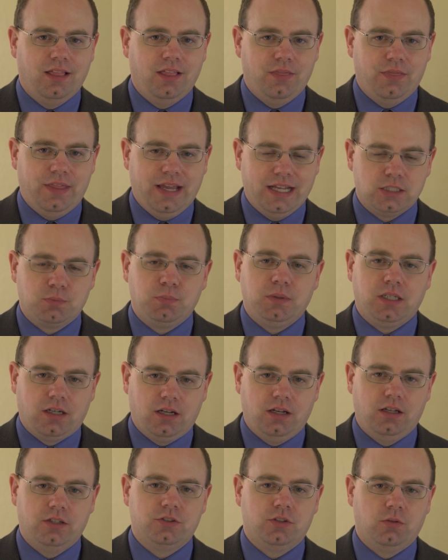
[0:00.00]
That's
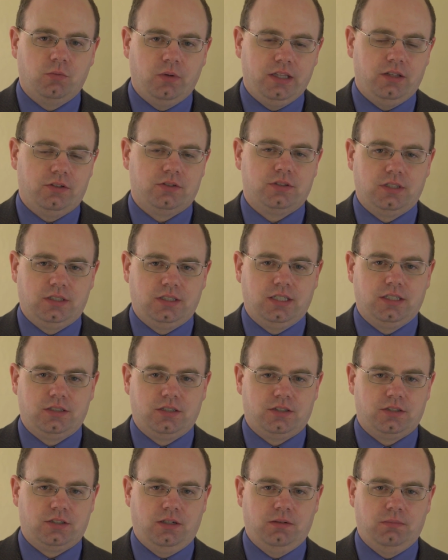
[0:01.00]
because the way those
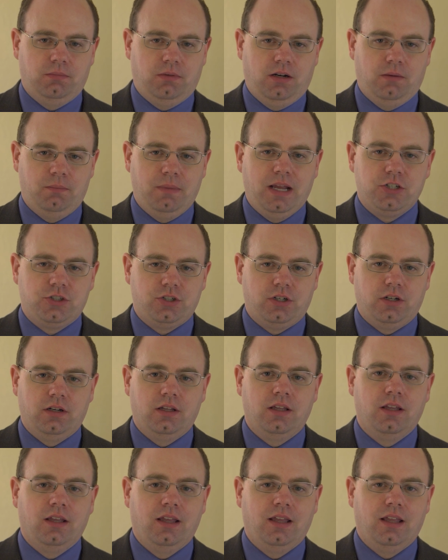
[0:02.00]
statistics are
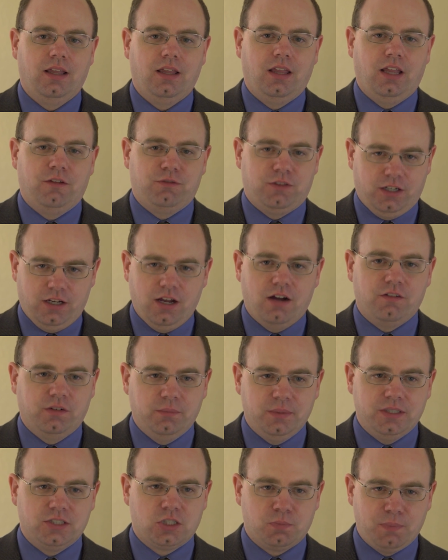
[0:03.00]
measured, if the
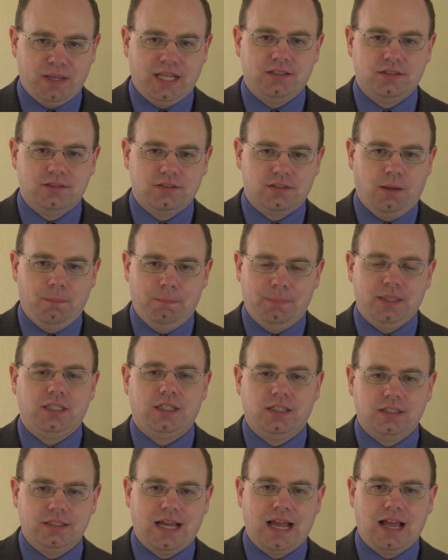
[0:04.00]
government spends $1
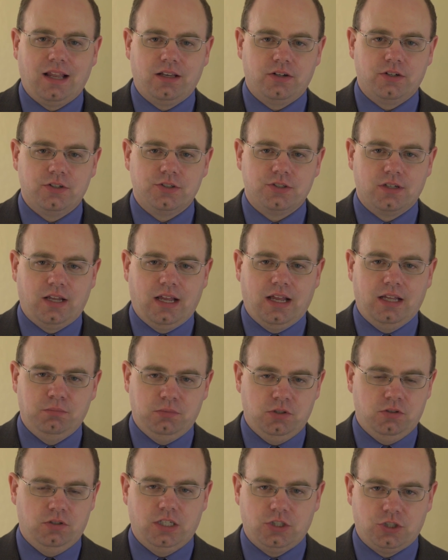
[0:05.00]
billion
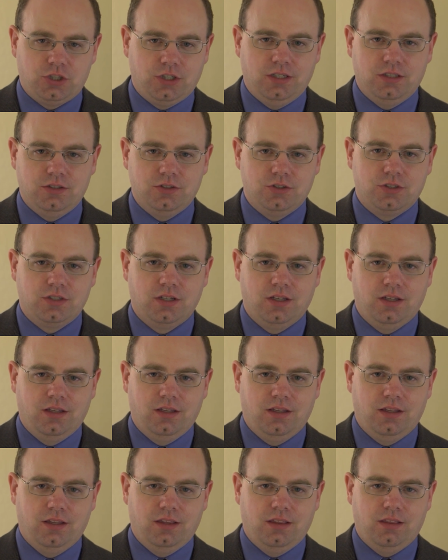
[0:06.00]
on munitions,
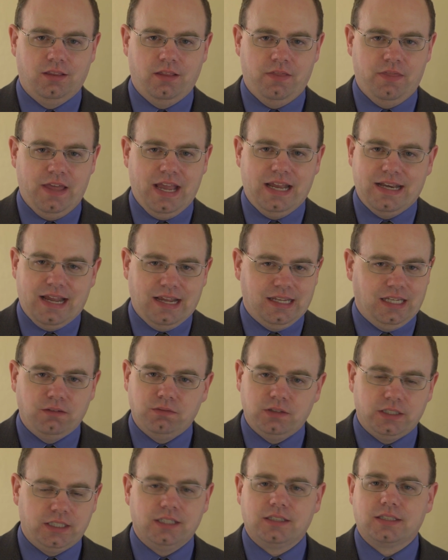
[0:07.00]
that
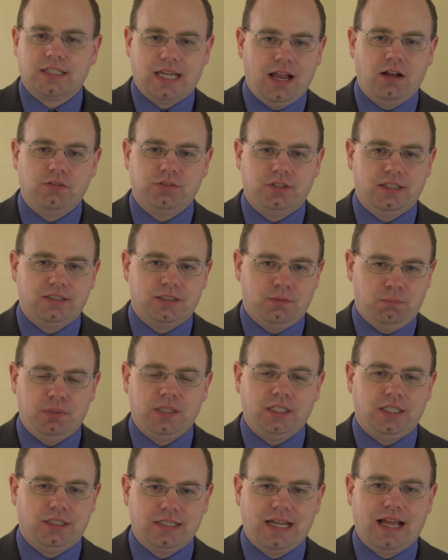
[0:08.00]
naively gets counted as $1
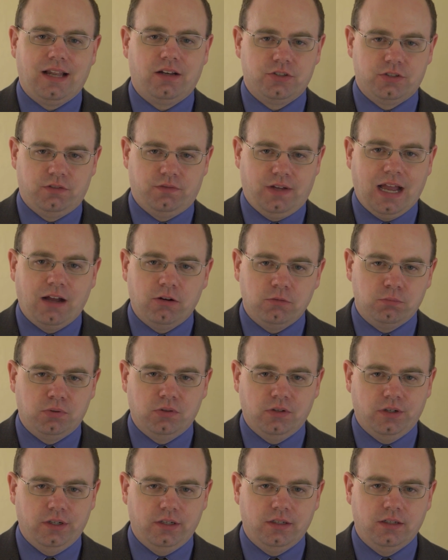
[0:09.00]
billion of
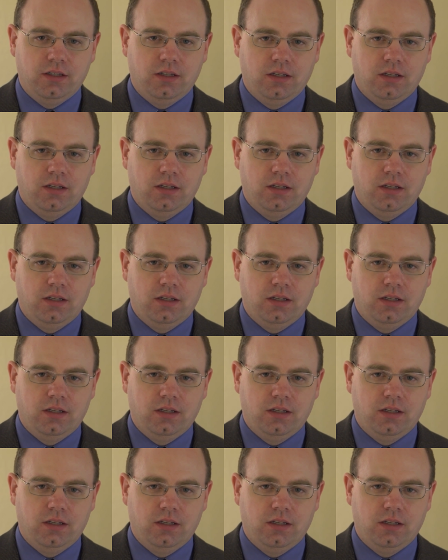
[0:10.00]
output,